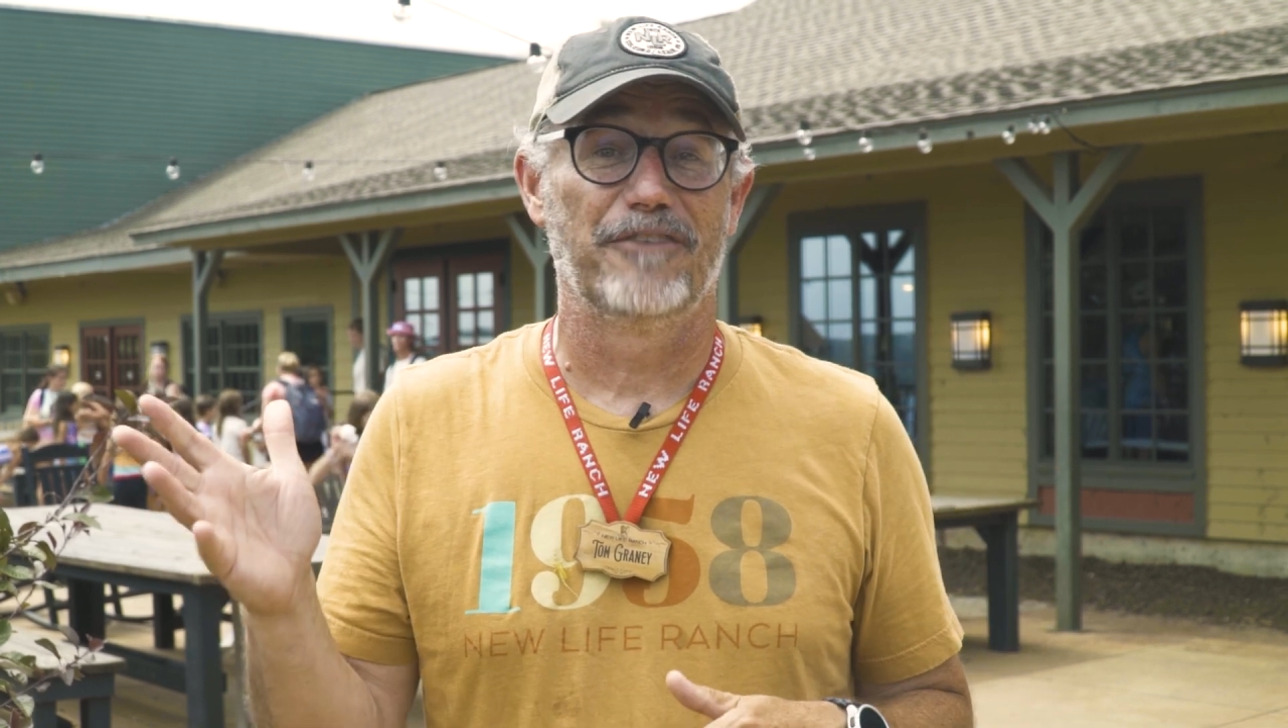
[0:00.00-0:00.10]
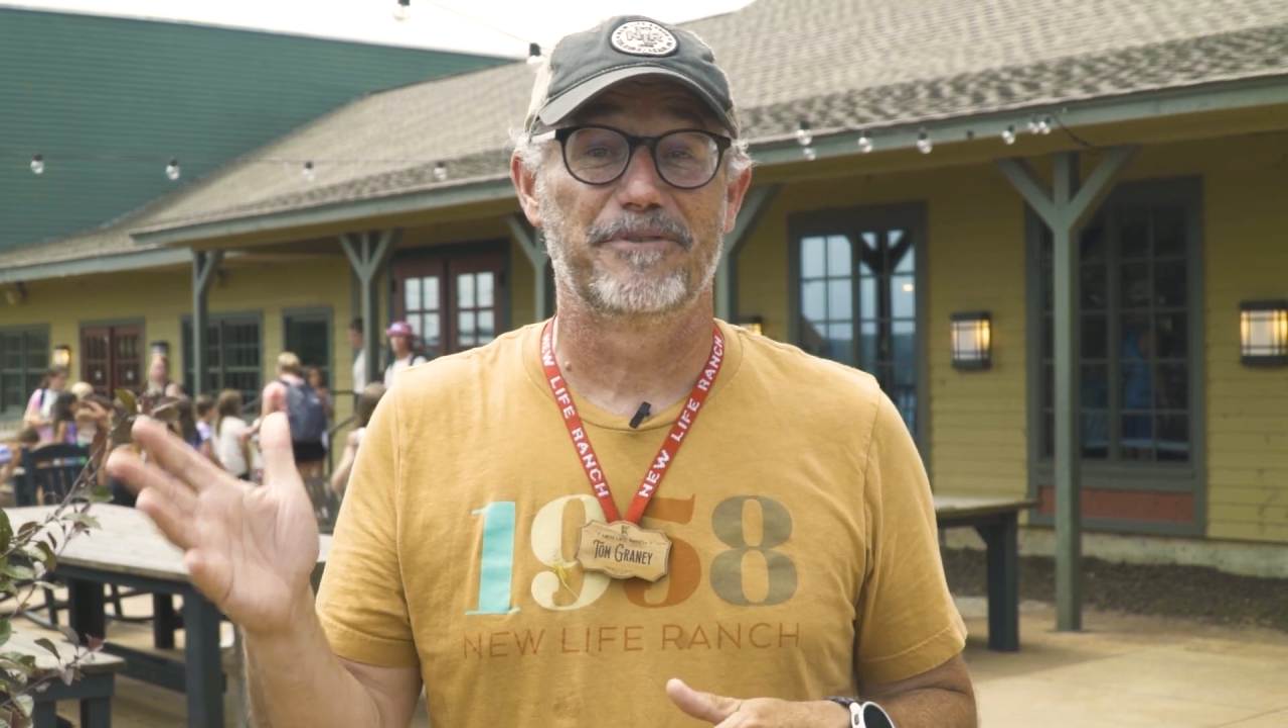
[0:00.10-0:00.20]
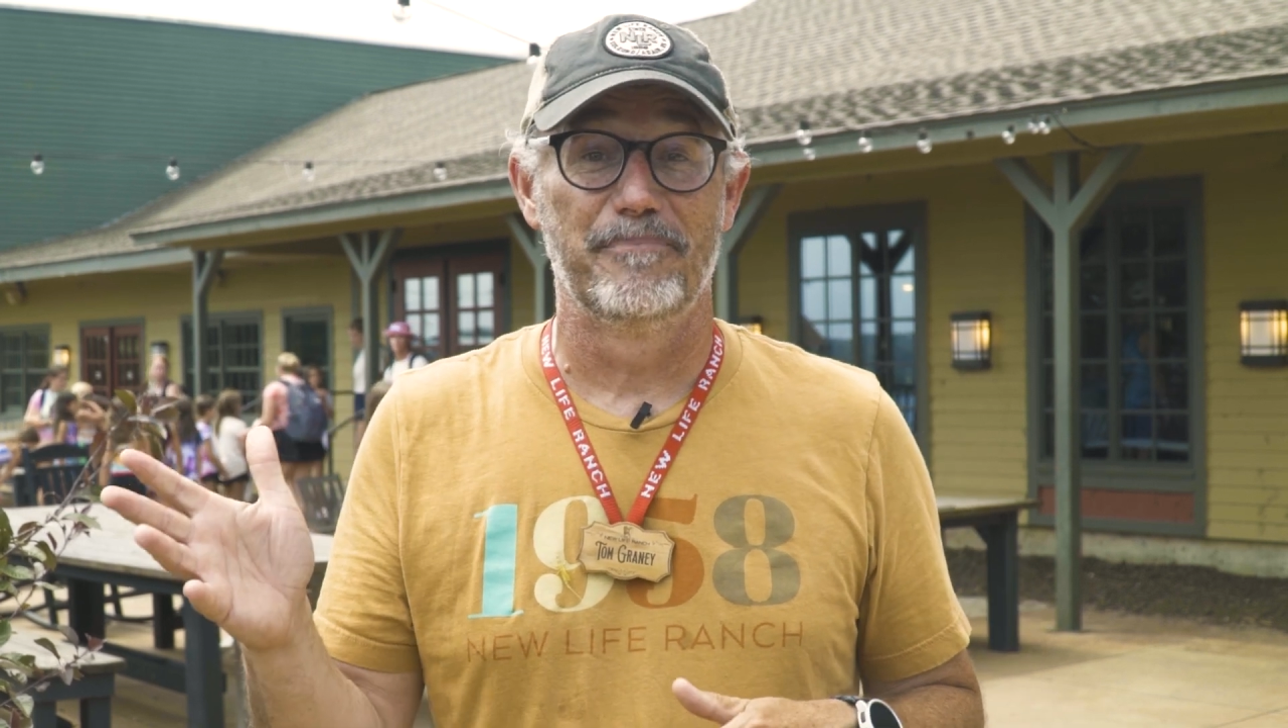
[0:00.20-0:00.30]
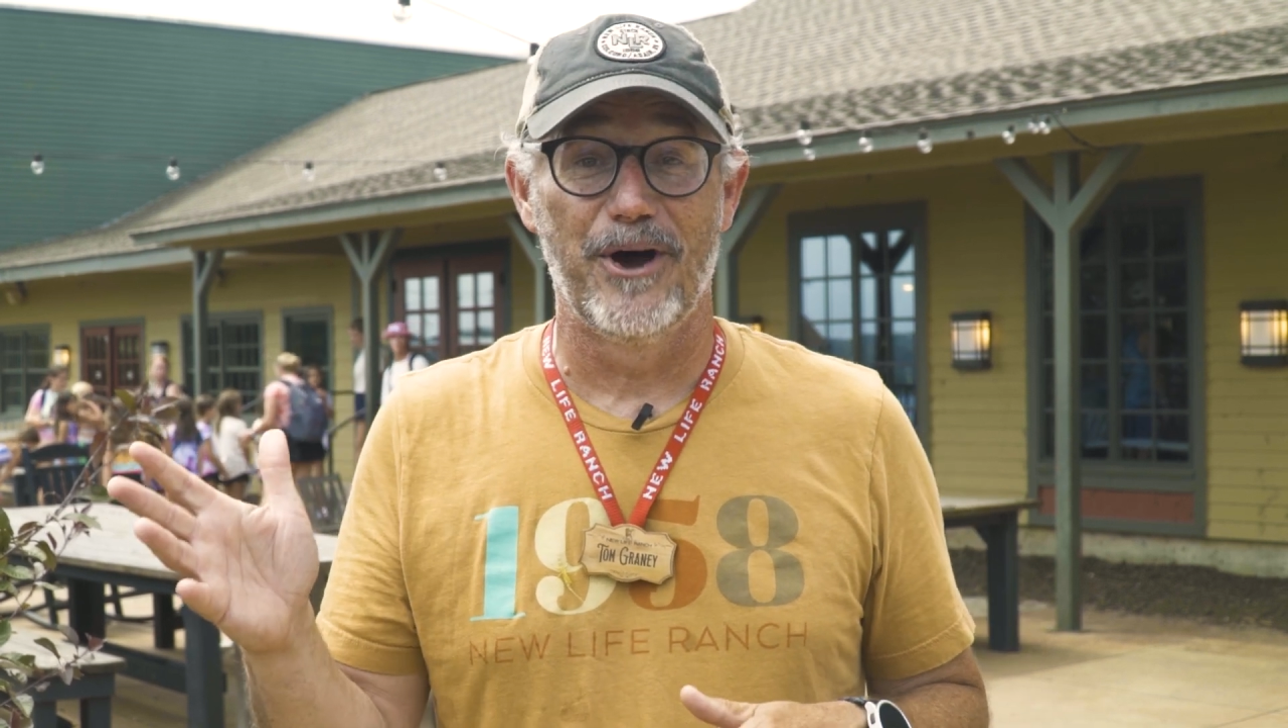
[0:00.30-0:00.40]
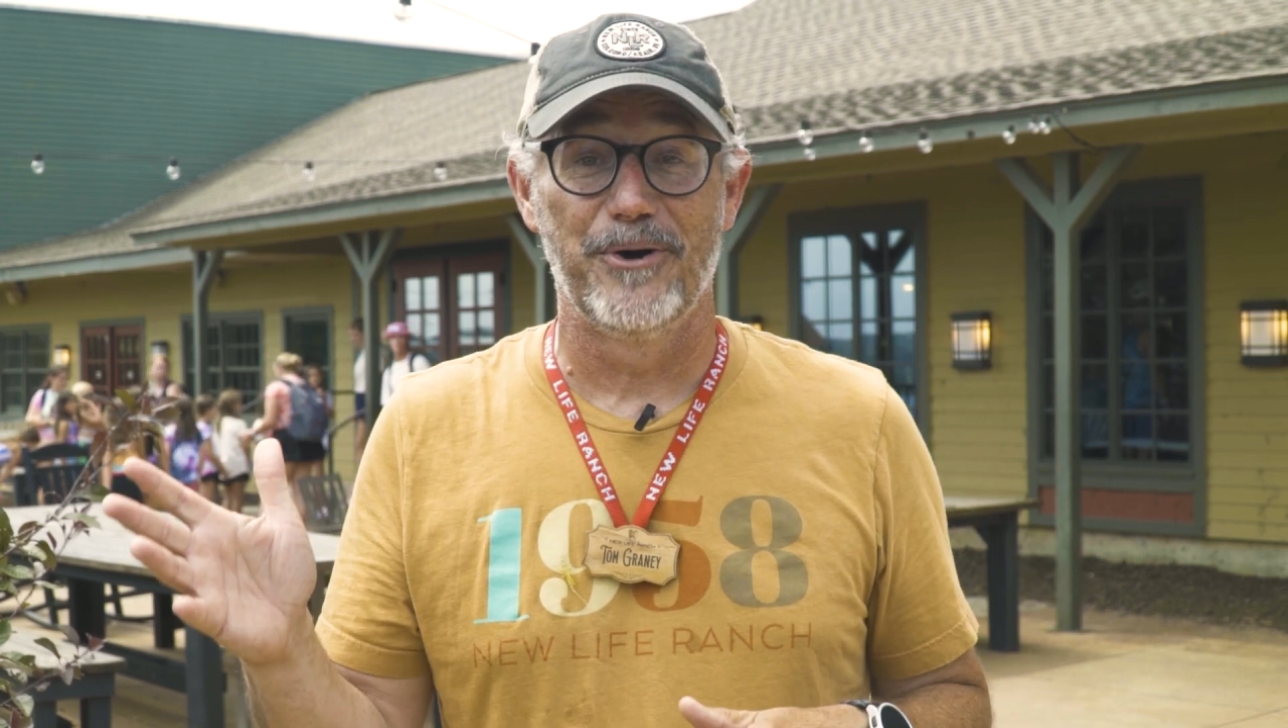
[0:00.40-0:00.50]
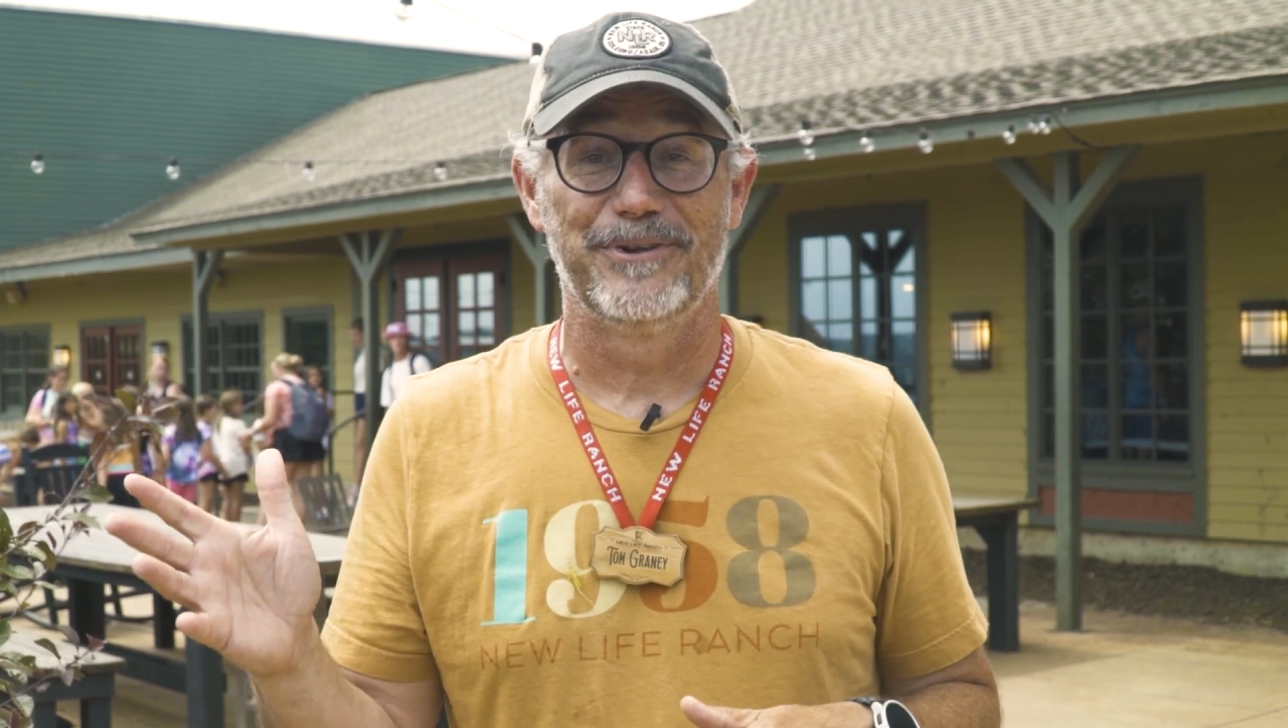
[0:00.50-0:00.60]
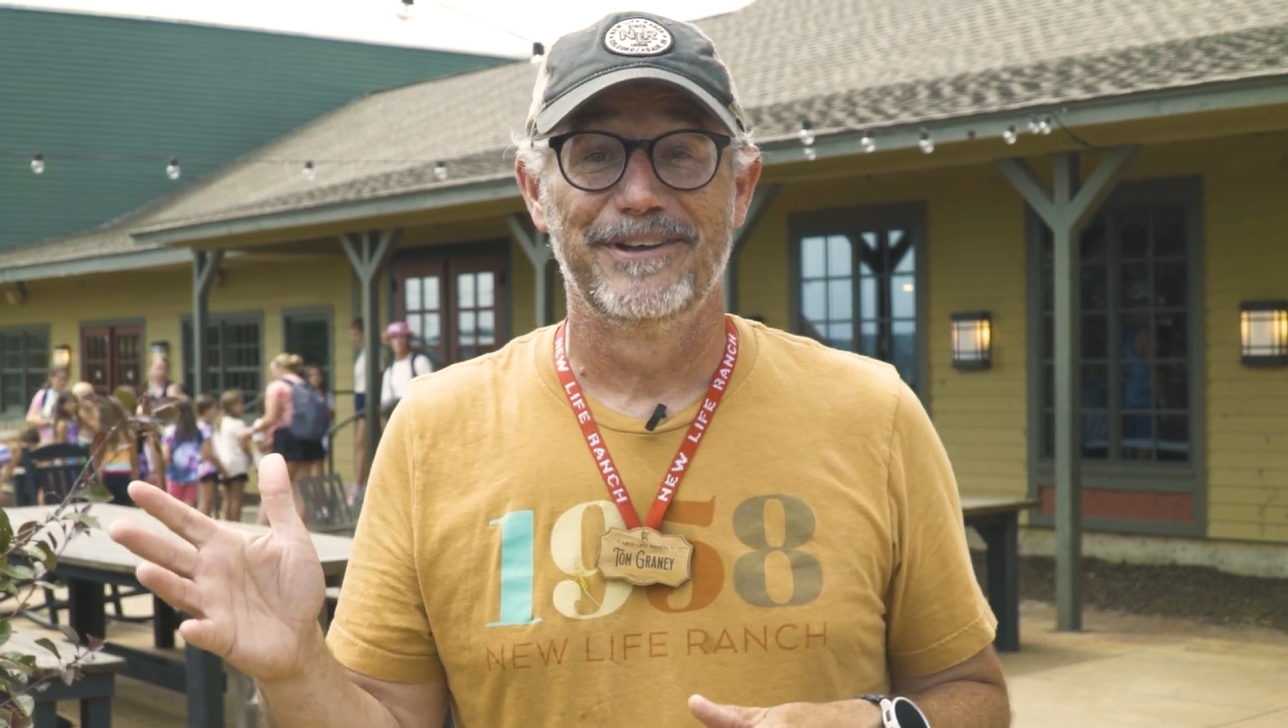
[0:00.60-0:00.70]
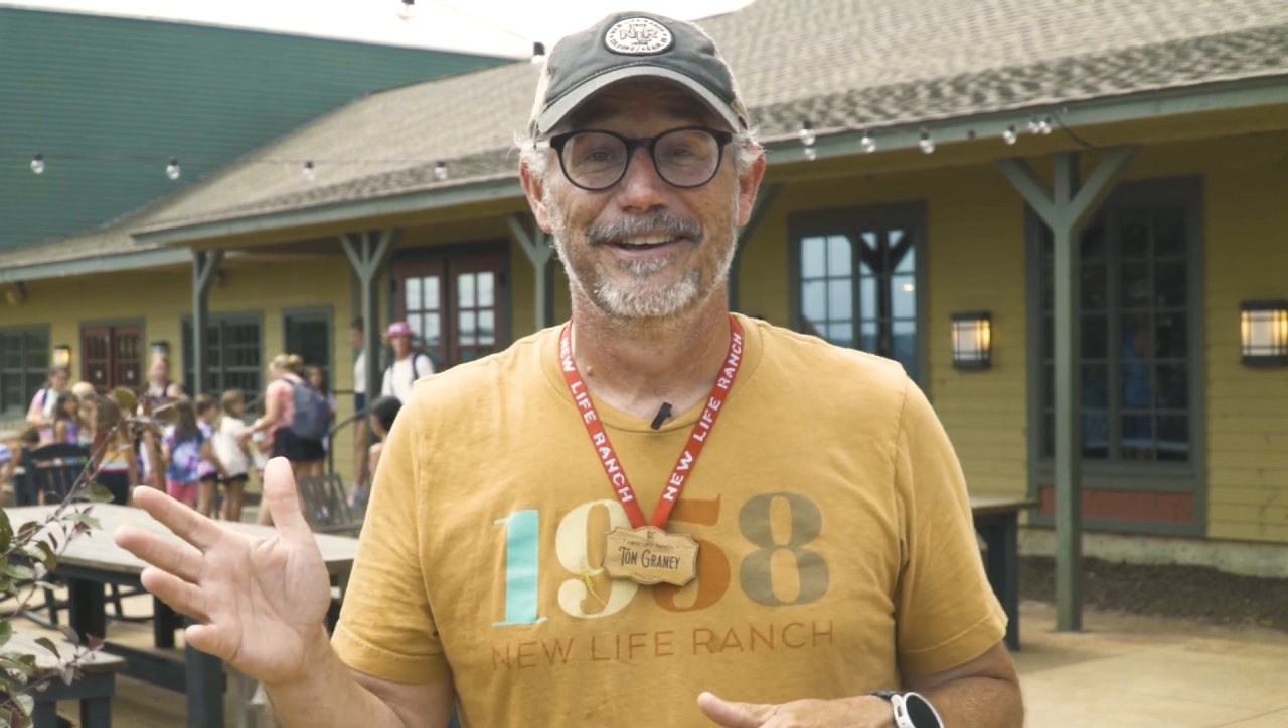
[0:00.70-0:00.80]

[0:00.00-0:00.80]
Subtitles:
off the boat,